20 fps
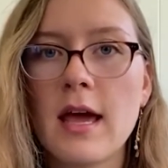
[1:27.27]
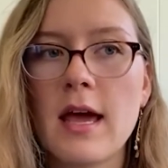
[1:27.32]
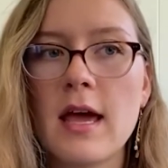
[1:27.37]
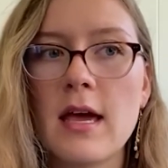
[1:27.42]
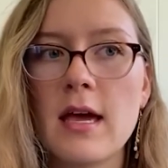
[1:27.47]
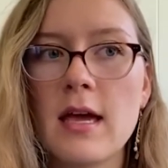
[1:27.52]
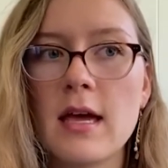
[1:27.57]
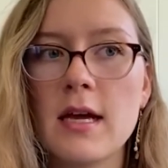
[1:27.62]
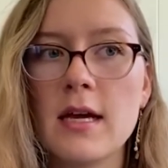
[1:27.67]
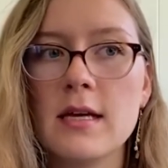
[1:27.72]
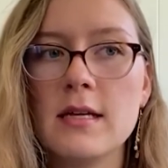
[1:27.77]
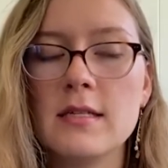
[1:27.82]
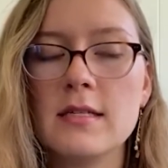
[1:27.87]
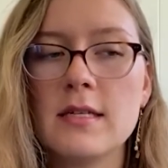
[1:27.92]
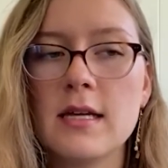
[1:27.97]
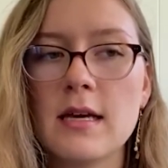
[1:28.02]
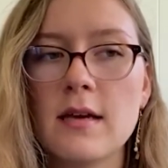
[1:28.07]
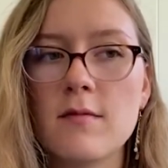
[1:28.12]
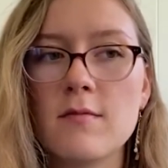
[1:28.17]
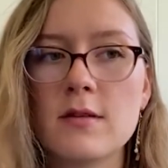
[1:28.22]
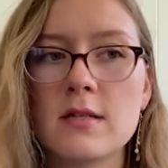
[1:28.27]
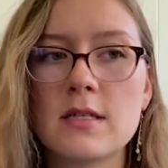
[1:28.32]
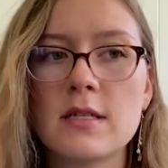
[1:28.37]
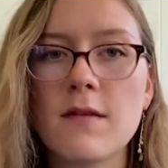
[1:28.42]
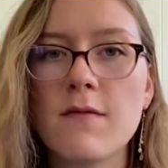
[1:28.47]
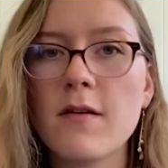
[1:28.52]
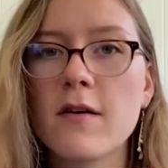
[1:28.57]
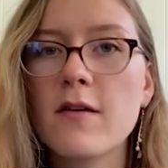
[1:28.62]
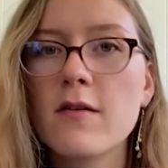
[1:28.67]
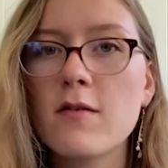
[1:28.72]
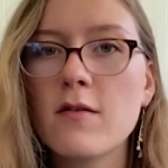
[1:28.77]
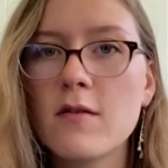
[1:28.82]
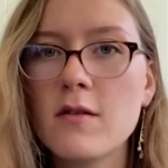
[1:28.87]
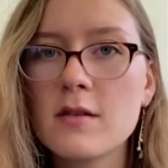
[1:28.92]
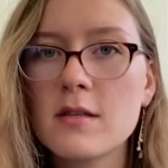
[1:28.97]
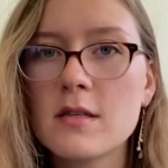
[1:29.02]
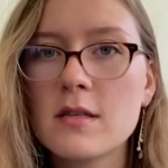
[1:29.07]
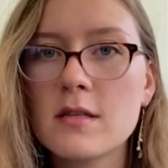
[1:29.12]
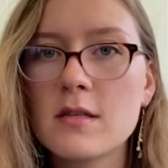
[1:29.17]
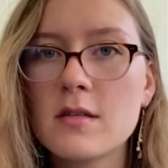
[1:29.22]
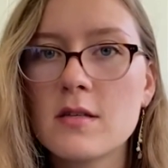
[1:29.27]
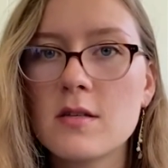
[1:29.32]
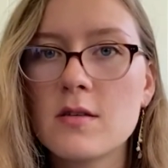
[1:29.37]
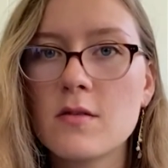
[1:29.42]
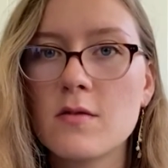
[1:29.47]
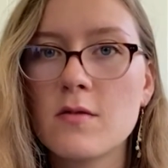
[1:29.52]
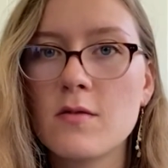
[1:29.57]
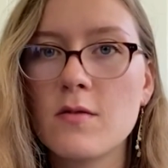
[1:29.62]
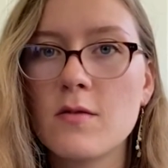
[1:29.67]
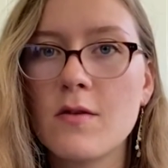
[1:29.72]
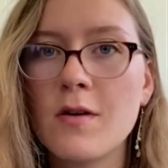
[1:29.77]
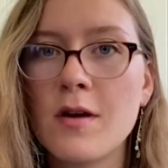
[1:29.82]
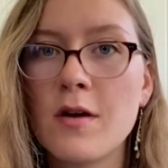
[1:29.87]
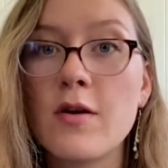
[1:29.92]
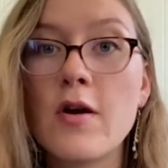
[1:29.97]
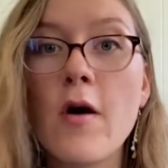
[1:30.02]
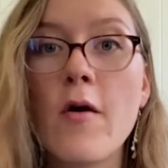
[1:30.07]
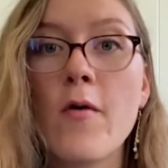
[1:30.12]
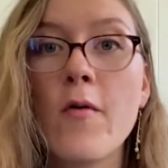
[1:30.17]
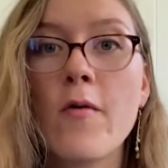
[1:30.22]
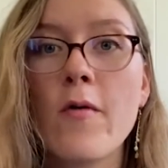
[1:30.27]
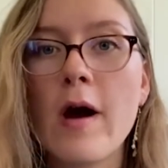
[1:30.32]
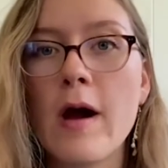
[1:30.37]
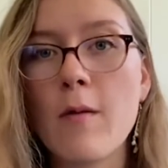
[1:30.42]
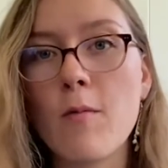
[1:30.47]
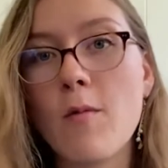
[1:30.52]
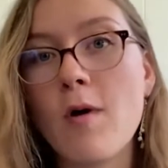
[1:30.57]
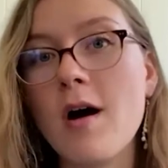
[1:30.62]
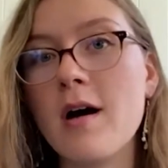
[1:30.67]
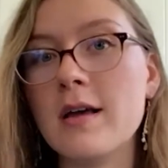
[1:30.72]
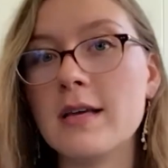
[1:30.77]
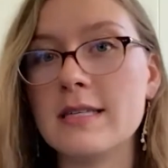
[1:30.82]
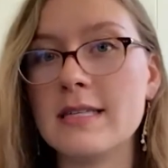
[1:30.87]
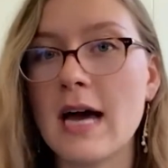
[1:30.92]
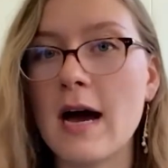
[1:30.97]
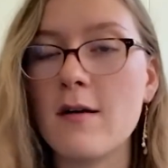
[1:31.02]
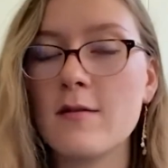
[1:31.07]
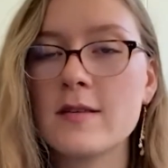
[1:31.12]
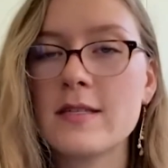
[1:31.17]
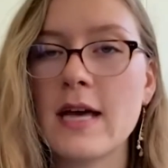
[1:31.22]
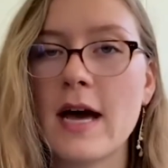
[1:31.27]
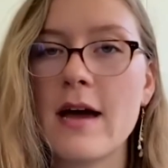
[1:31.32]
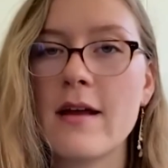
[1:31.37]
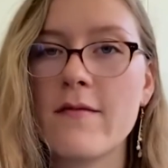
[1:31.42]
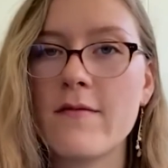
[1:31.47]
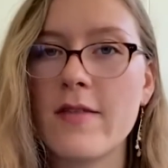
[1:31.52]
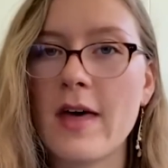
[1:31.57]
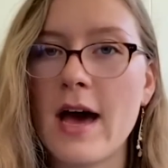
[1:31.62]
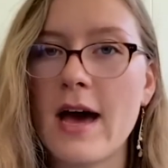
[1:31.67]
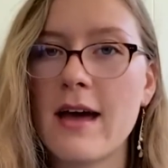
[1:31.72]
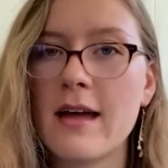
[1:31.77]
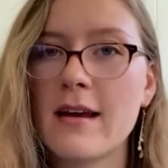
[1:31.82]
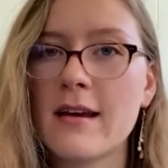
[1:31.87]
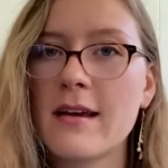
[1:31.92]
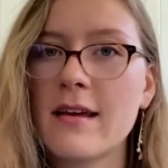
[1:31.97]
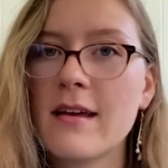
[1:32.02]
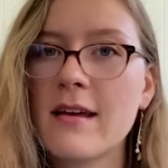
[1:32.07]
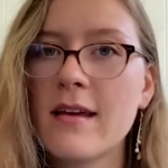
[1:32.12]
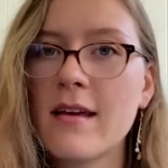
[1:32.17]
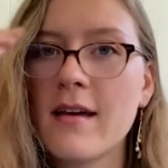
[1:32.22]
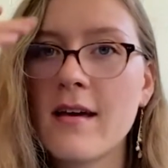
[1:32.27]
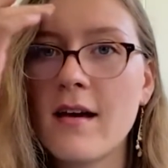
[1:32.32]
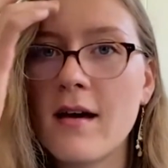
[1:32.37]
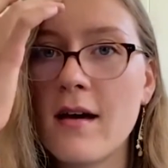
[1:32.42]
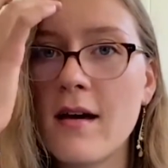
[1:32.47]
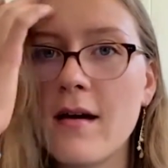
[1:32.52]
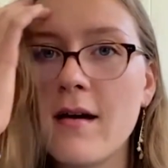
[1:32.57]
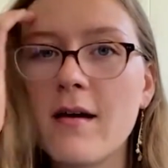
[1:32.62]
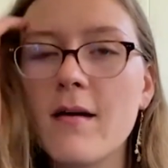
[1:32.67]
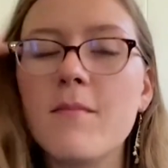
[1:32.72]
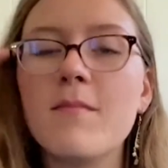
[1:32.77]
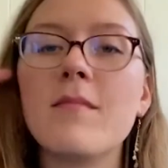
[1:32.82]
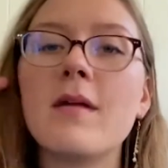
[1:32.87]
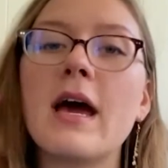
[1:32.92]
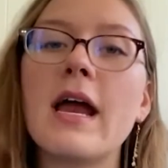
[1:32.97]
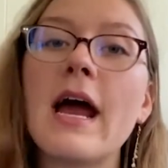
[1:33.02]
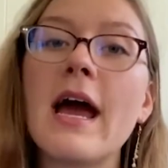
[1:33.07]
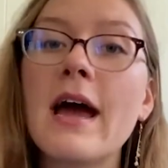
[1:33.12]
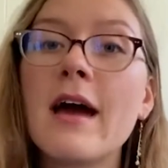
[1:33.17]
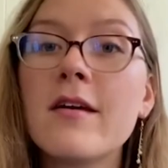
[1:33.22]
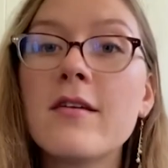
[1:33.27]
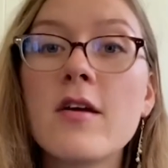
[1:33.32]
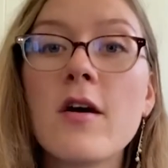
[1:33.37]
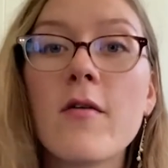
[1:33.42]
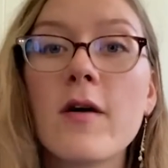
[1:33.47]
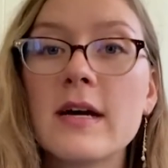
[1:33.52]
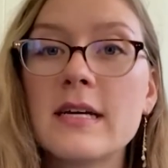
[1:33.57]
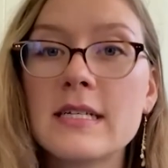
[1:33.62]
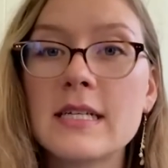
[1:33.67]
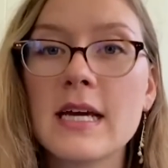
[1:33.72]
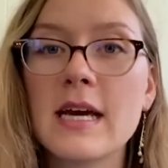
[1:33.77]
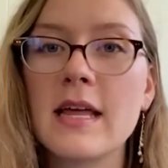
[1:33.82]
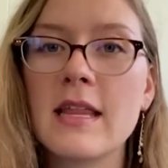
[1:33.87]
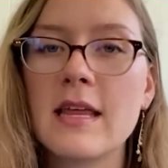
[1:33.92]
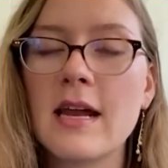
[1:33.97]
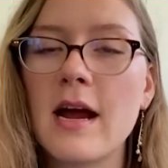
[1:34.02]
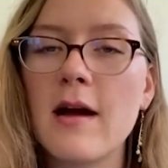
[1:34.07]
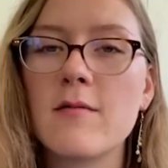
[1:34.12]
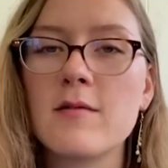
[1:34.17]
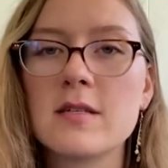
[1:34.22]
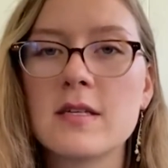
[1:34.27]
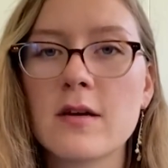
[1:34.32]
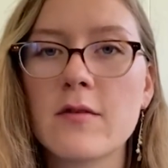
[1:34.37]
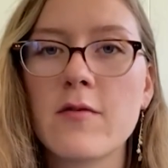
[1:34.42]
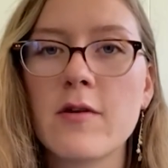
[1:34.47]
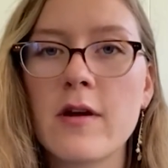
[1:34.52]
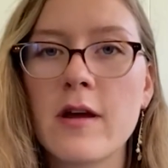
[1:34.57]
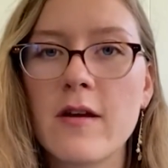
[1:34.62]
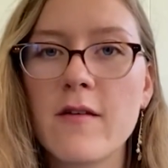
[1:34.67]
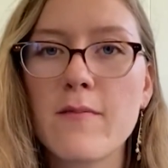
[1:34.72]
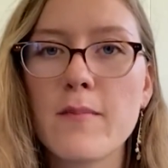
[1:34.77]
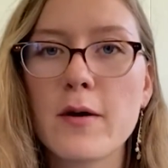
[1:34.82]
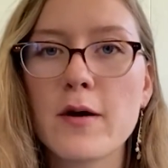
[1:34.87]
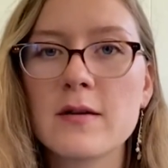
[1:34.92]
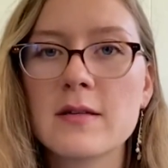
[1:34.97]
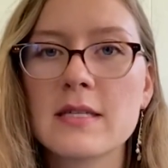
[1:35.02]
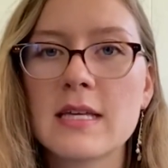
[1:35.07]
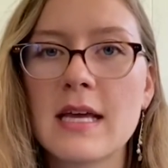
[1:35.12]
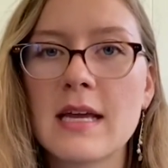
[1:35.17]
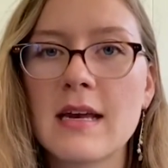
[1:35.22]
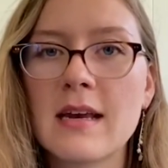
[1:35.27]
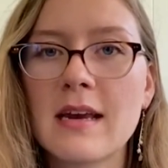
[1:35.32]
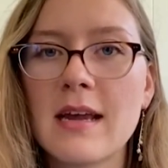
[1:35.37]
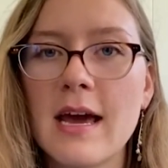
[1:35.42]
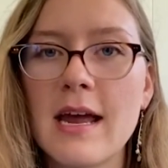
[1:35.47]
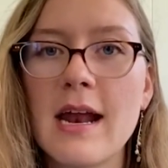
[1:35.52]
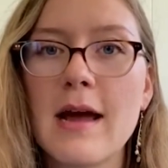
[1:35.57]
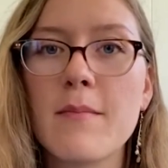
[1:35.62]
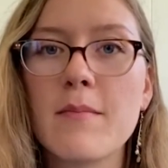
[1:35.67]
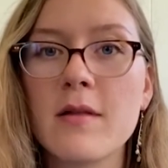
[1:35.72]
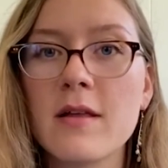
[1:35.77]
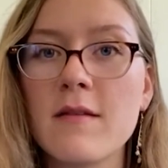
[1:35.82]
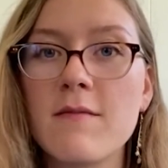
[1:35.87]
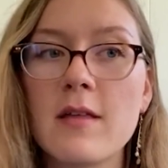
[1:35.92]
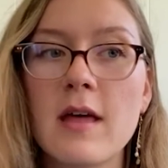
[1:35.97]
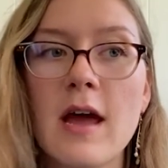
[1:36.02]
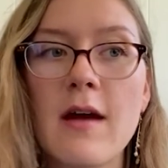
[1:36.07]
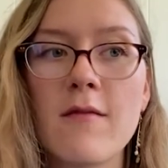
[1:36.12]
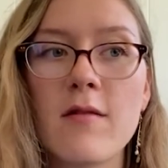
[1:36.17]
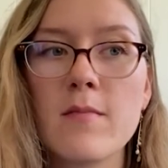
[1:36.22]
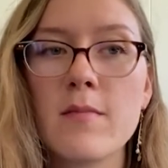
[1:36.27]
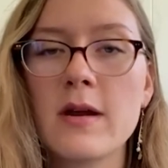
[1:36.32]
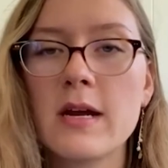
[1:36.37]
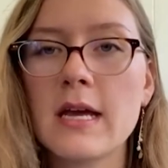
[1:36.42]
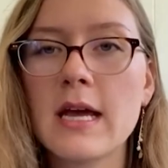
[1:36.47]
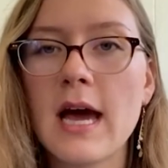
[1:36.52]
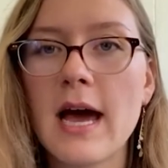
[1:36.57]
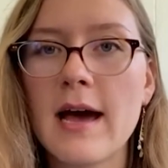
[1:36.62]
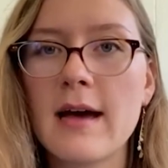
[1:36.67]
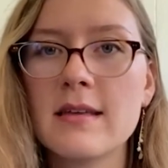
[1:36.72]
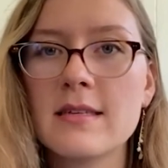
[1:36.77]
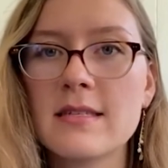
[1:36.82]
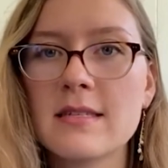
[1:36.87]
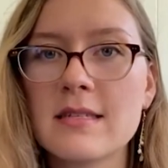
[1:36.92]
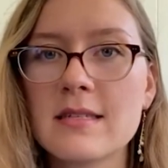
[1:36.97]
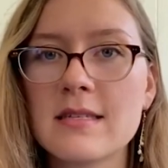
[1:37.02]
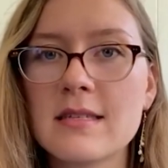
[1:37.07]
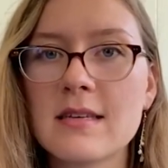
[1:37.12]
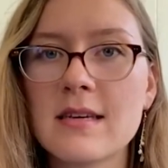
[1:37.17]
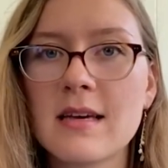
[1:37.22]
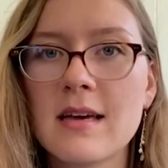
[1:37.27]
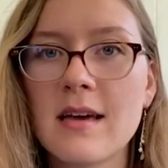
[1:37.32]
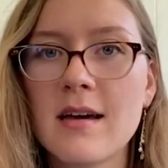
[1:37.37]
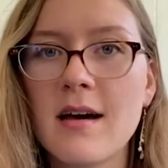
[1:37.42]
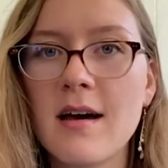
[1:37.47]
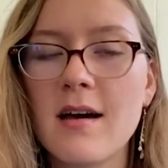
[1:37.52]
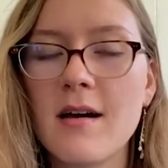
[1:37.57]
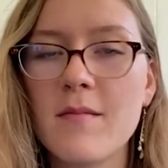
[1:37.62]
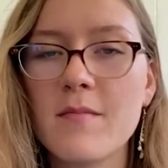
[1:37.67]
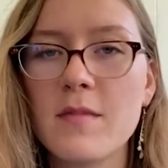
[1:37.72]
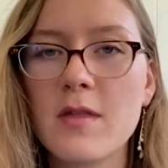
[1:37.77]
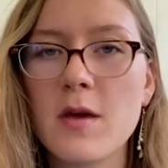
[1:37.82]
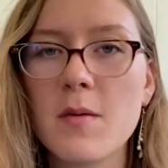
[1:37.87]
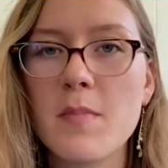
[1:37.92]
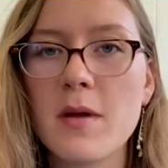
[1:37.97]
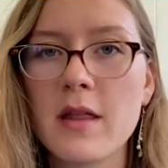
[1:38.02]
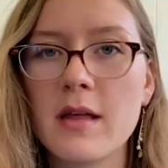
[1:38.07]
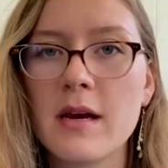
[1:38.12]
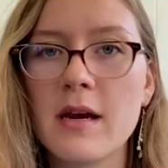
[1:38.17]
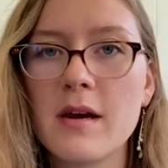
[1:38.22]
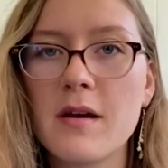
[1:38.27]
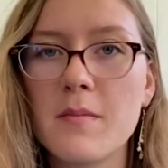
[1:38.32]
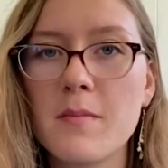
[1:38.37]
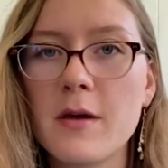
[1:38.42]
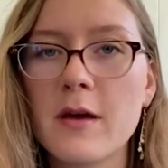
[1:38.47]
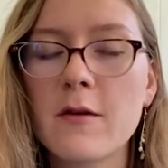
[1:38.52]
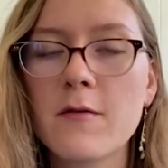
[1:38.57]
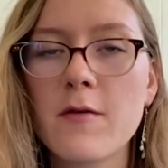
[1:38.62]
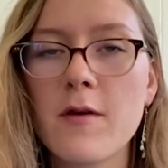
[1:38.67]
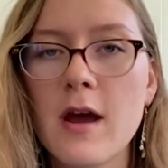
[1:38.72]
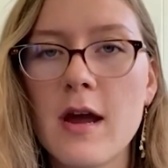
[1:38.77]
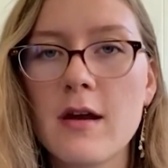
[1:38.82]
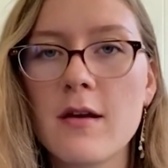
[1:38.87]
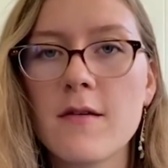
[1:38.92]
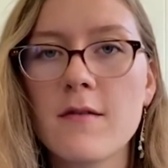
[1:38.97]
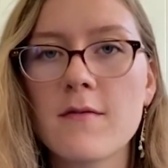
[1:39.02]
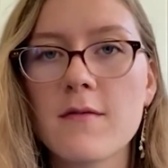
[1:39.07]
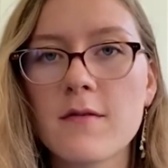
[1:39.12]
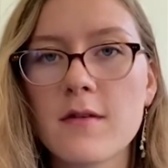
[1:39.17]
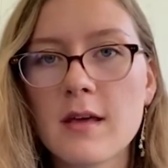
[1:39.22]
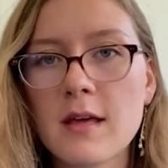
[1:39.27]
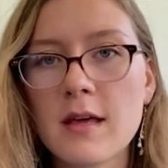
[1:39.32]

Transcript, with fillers: And it was difficult to know who I was outside of that. And I had no idea that I was a creative person, and I believe that everybody has the ability to be creative.